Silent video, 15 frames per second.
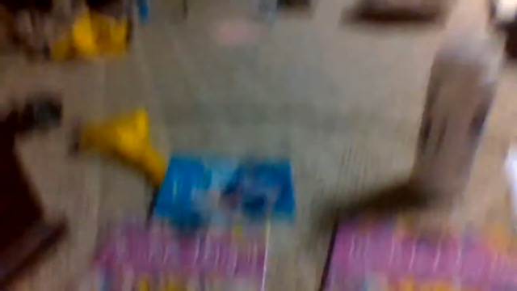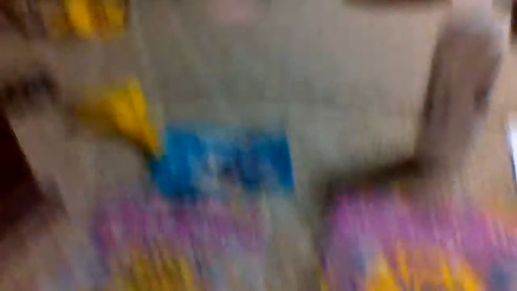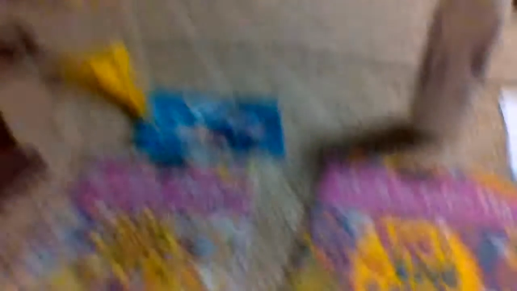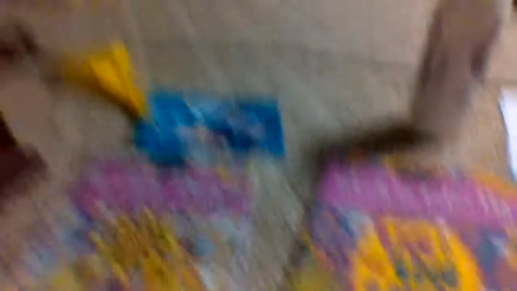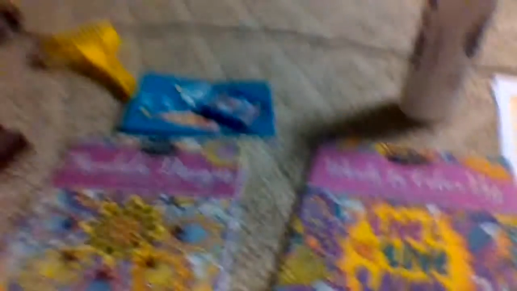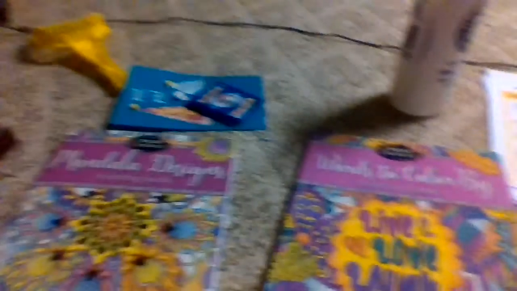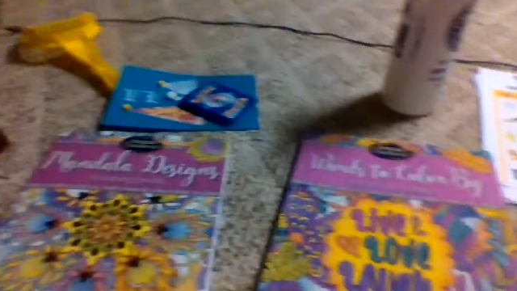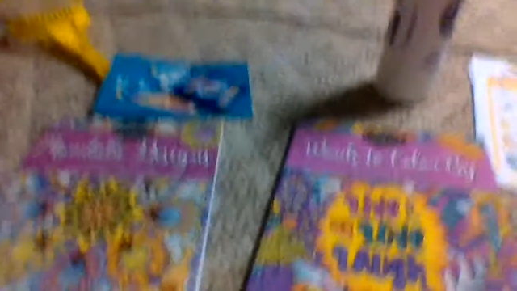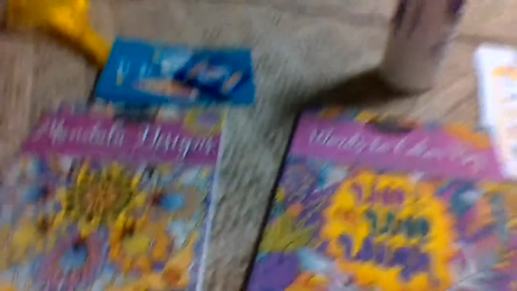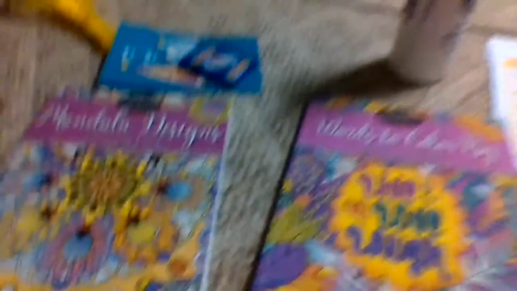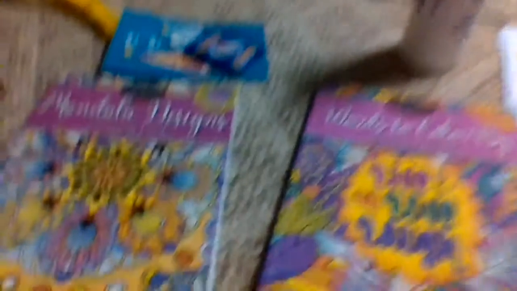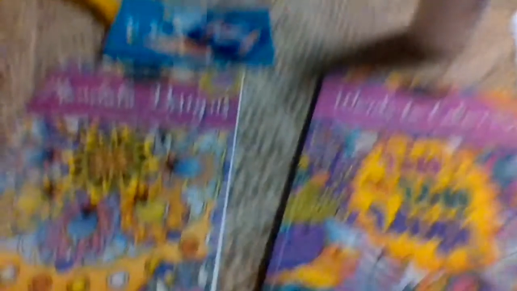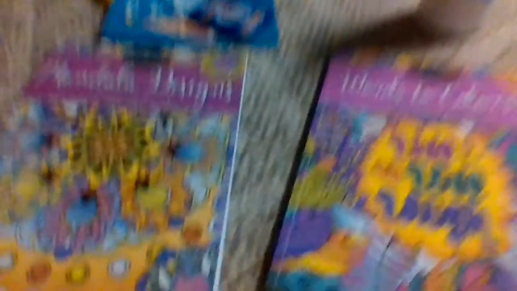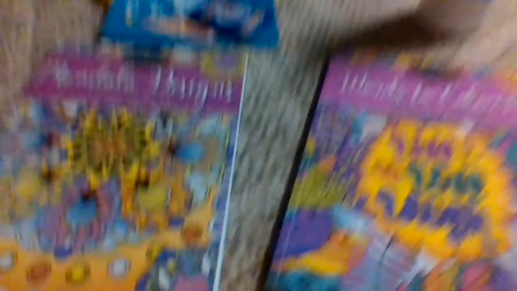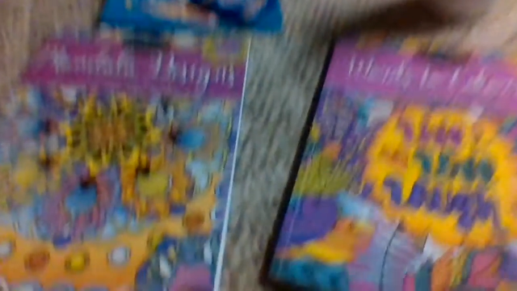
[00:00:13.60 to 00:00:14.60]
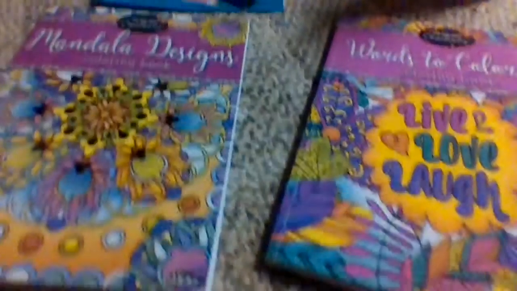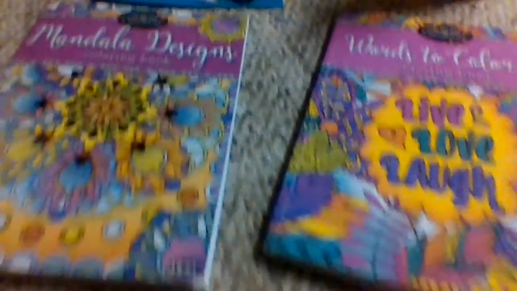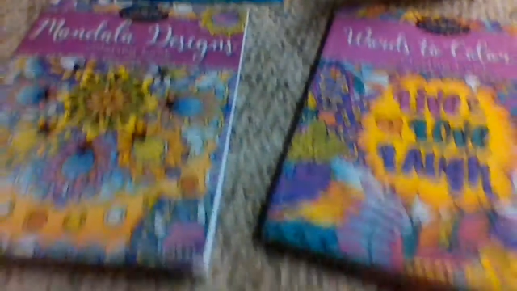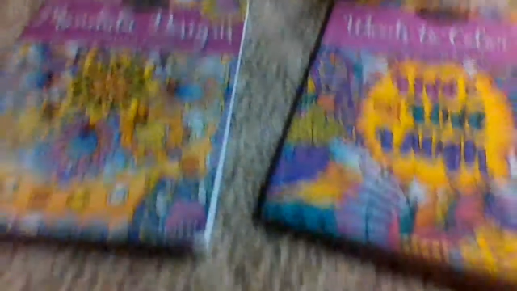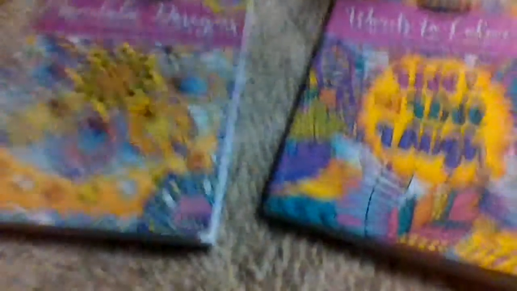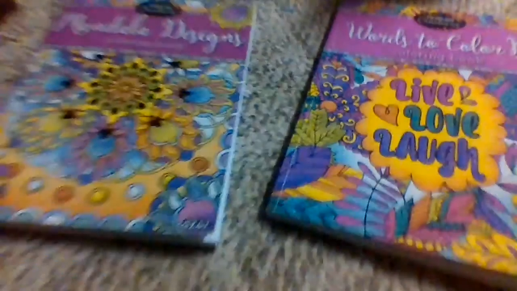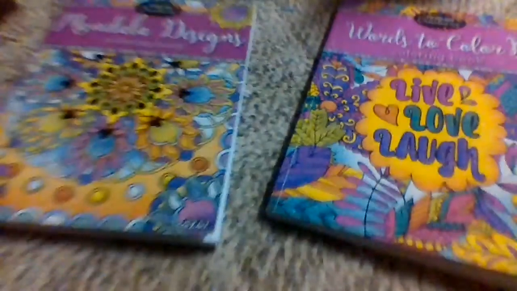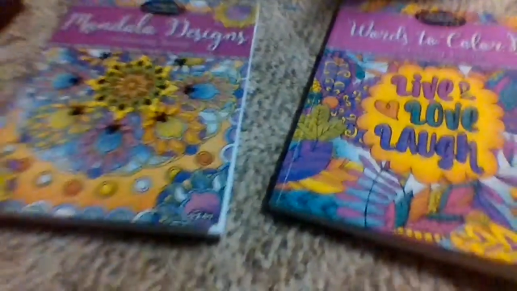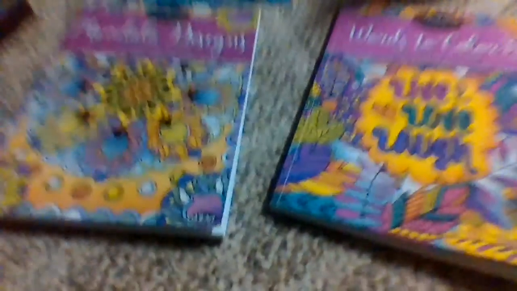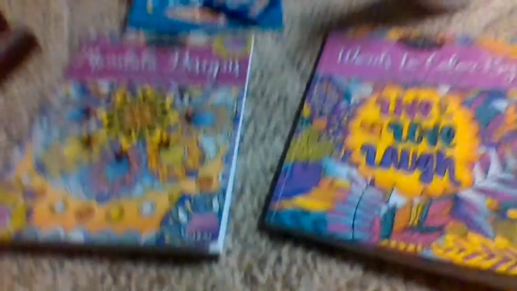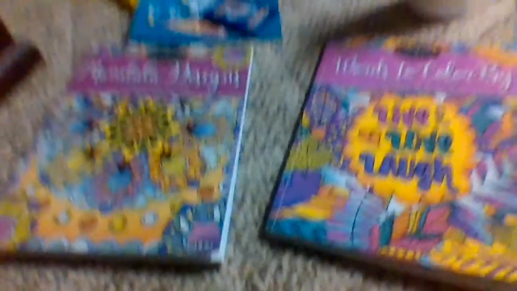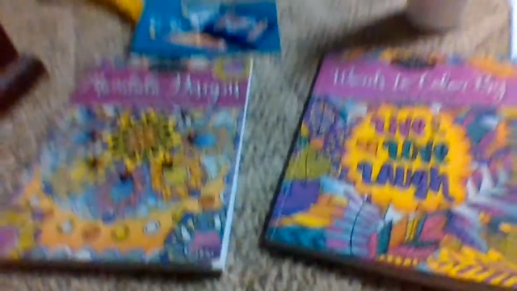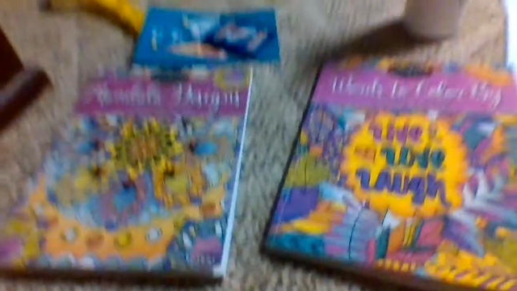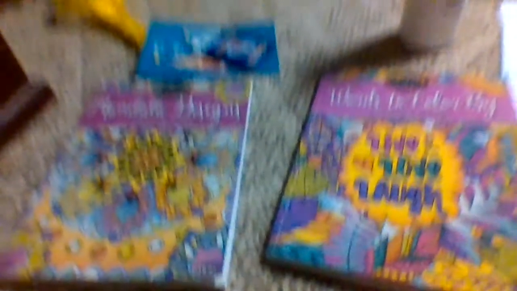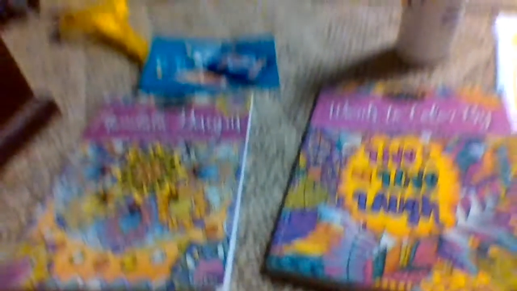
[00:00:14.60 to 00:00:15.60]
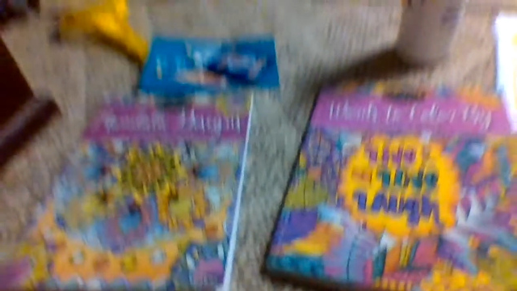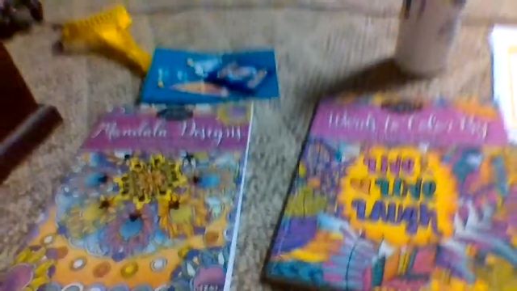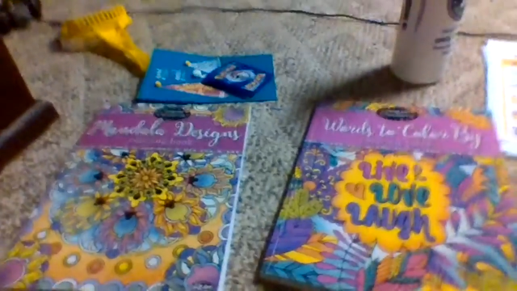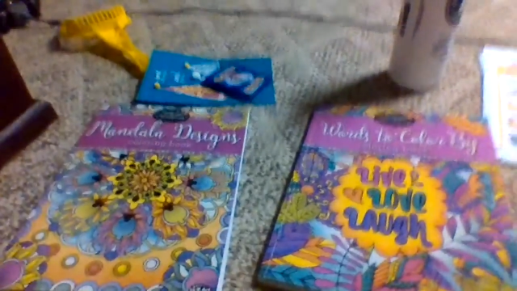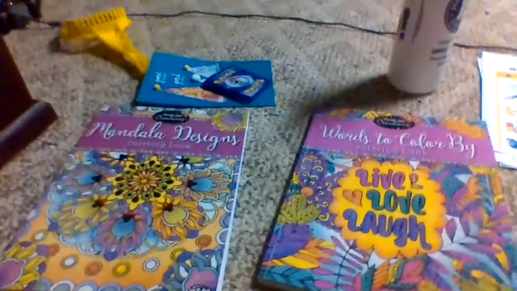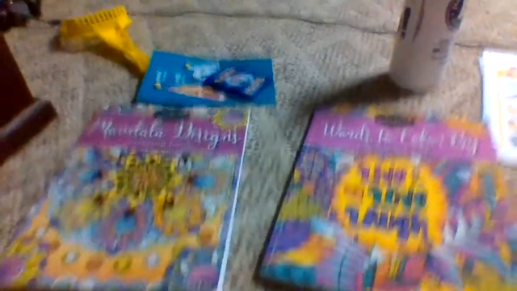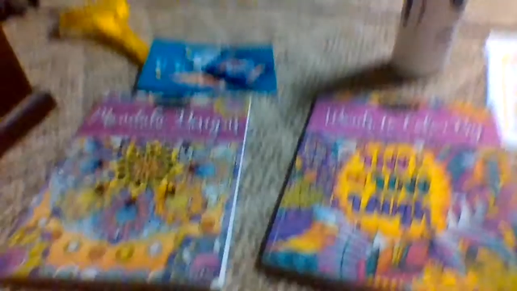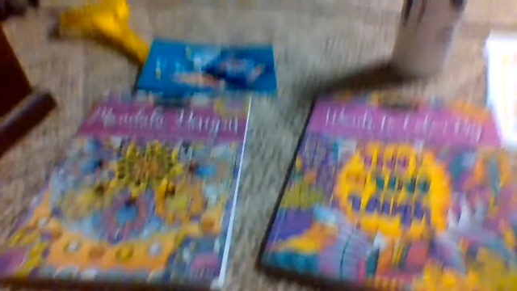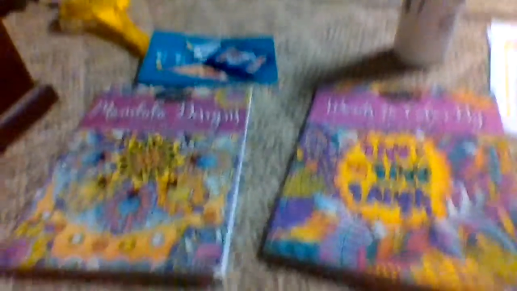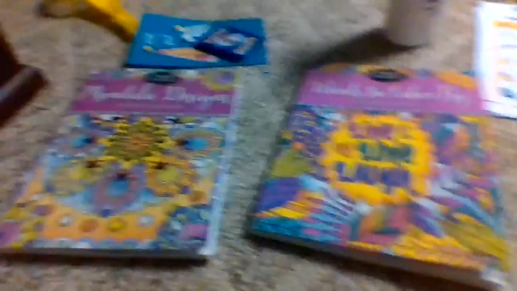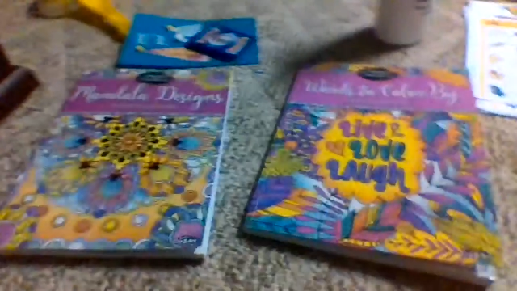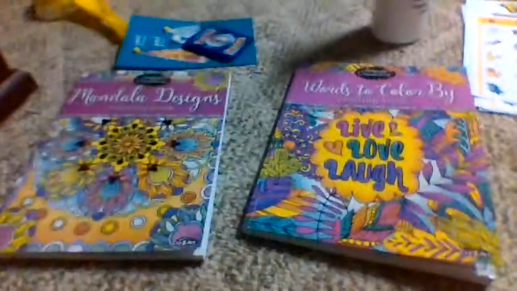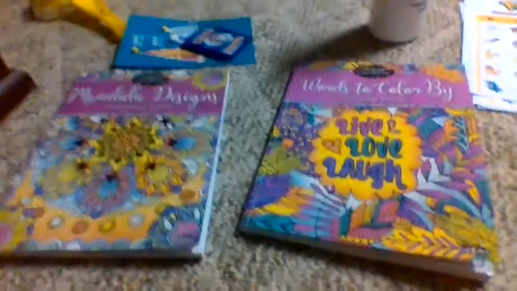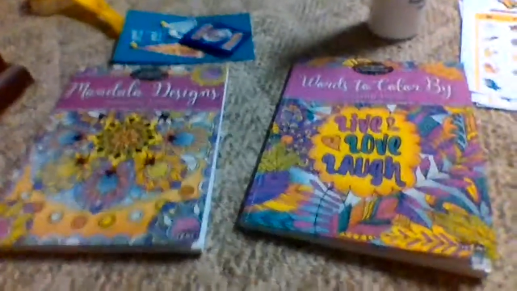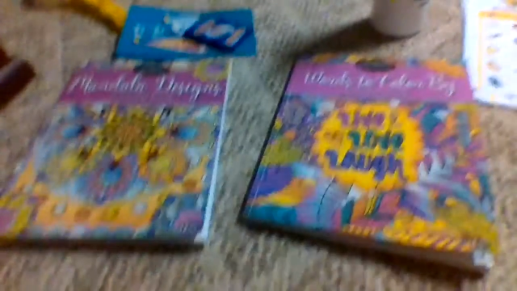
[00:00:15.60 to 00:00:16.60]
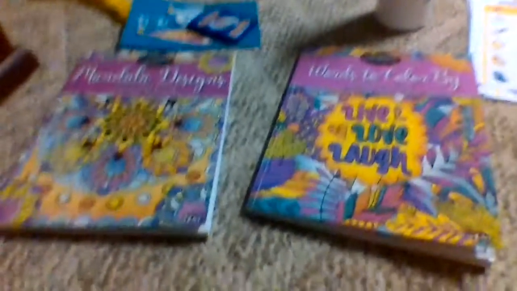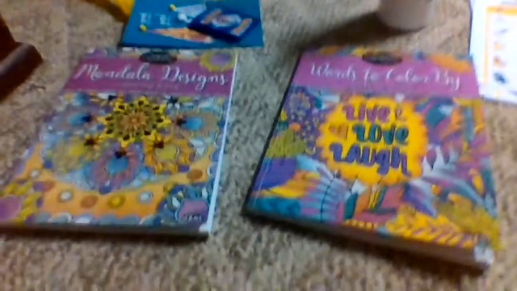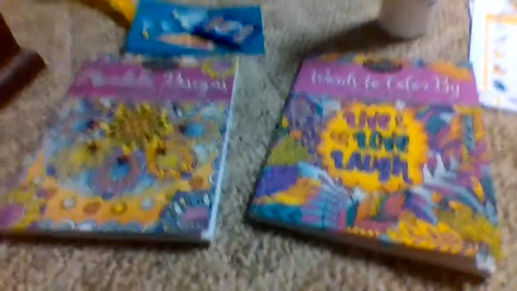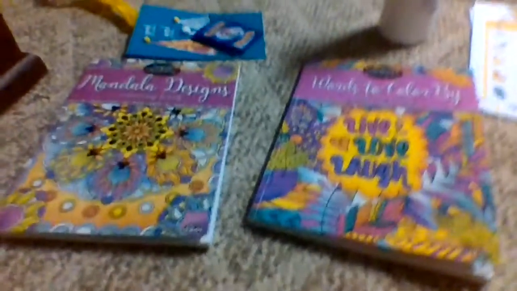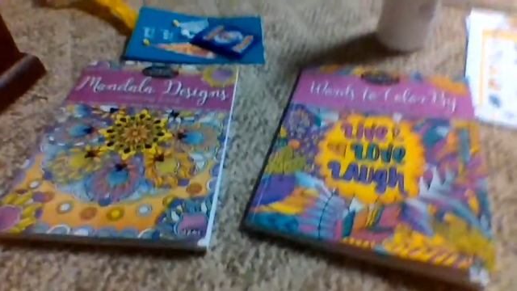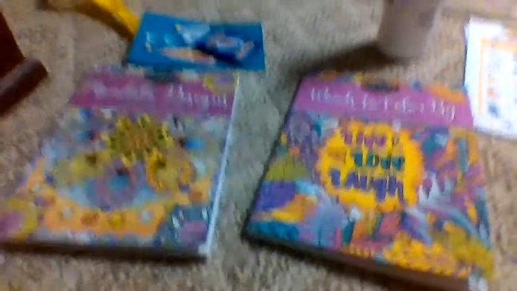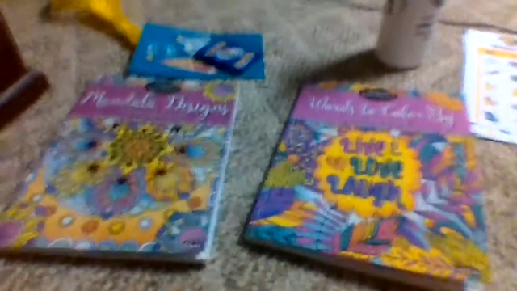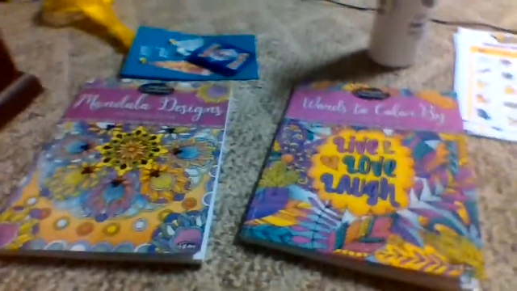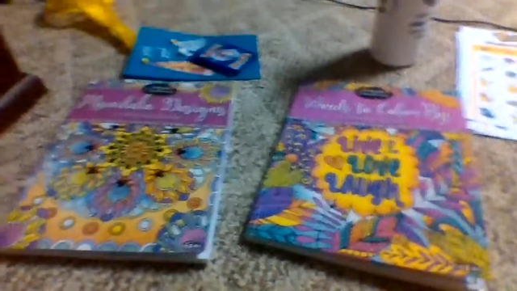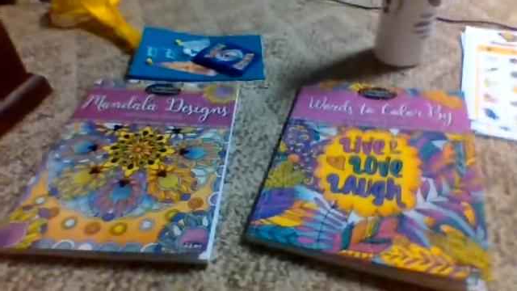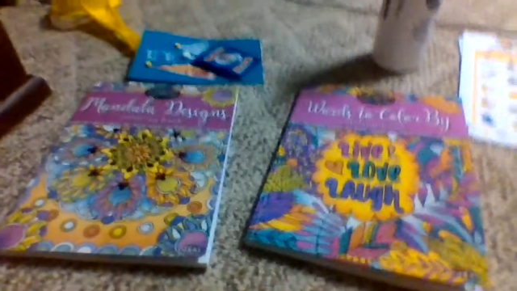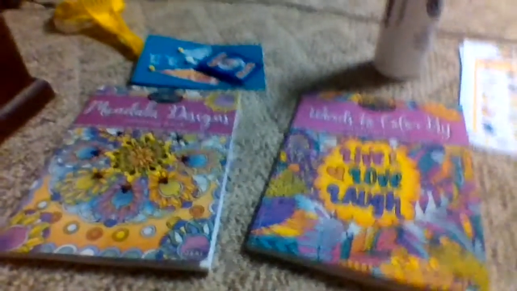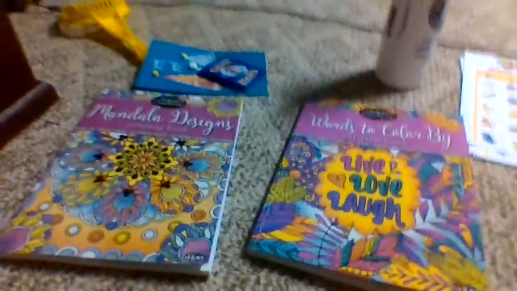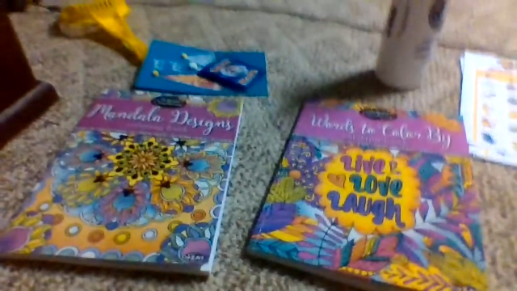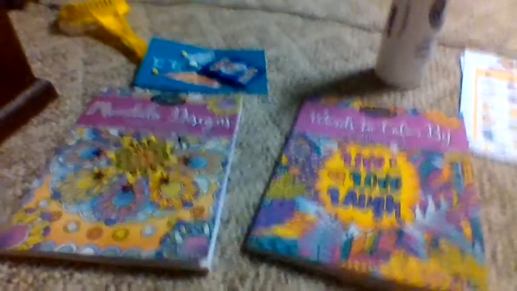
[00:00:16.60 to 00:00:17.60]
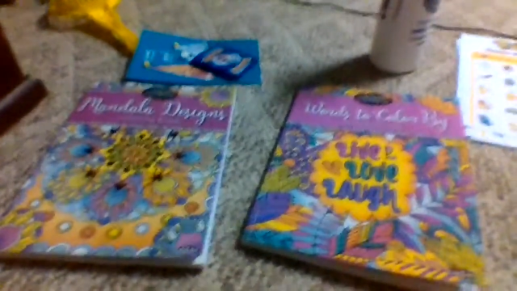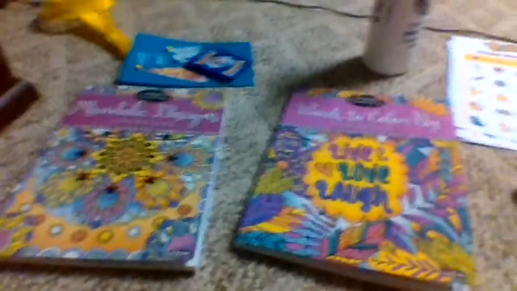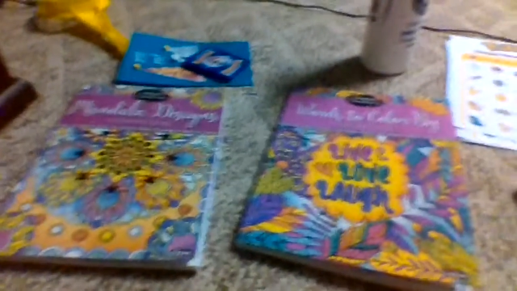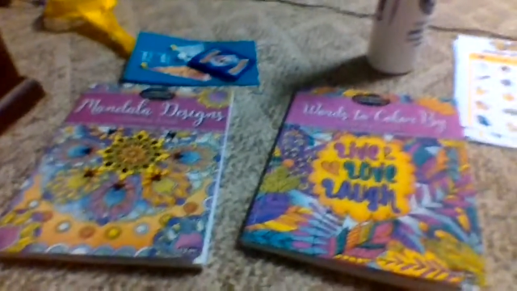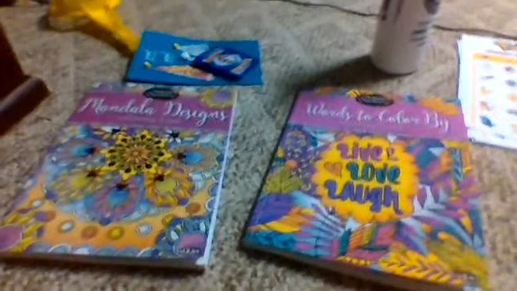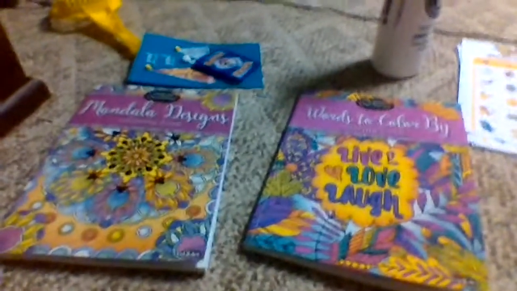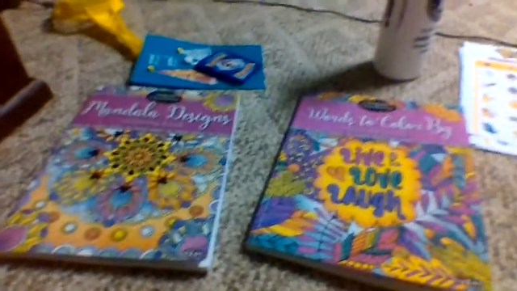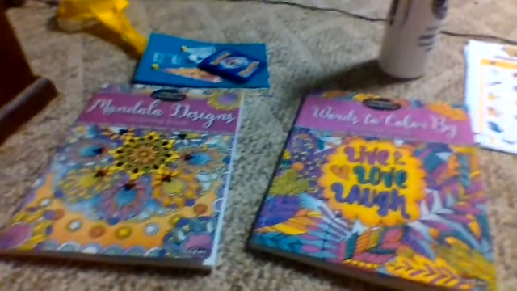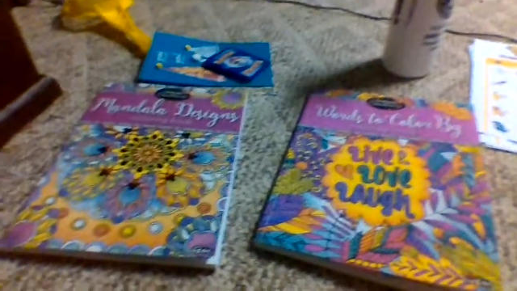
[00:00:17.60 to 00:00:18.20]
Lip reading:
No face is visible, so there are no lips to read.